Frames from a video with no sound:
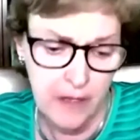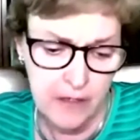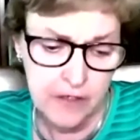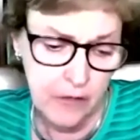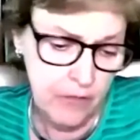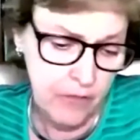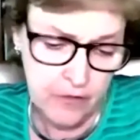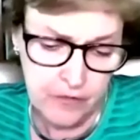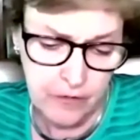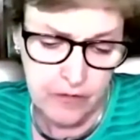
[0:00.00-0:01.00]
So
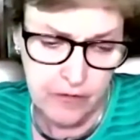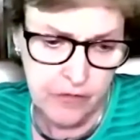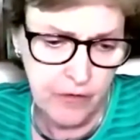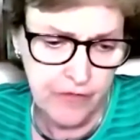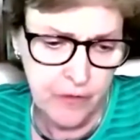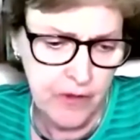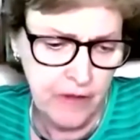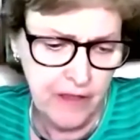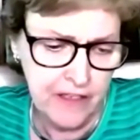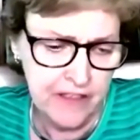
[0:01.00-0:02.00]
those are a few of the
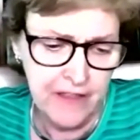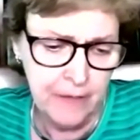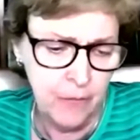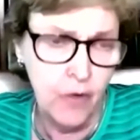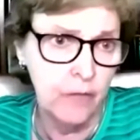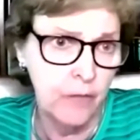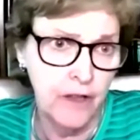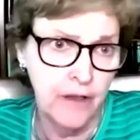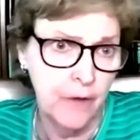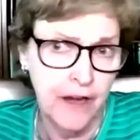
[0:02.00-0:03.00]
things, and then we're
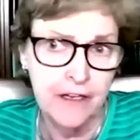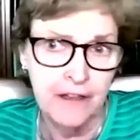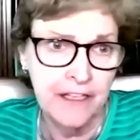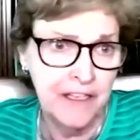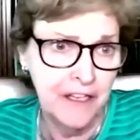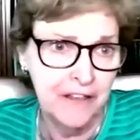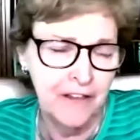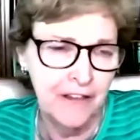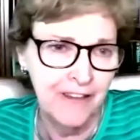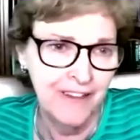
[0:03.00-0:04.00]
really ready to lean
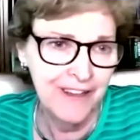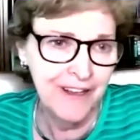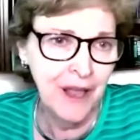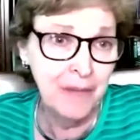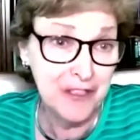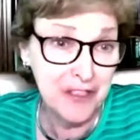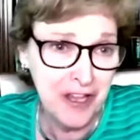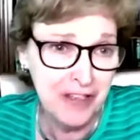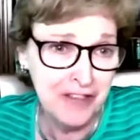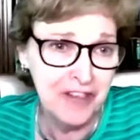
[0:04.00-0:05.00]
into climate
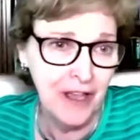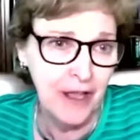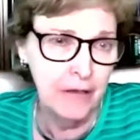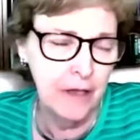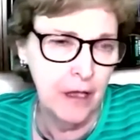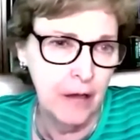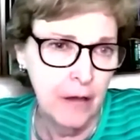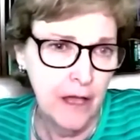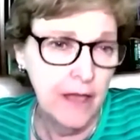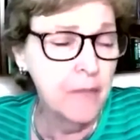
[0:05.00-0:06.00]
change and
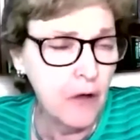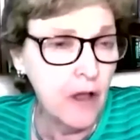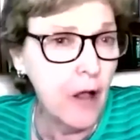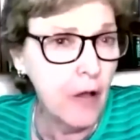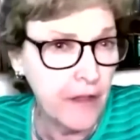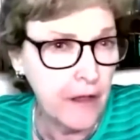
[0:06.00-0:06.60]
mental health.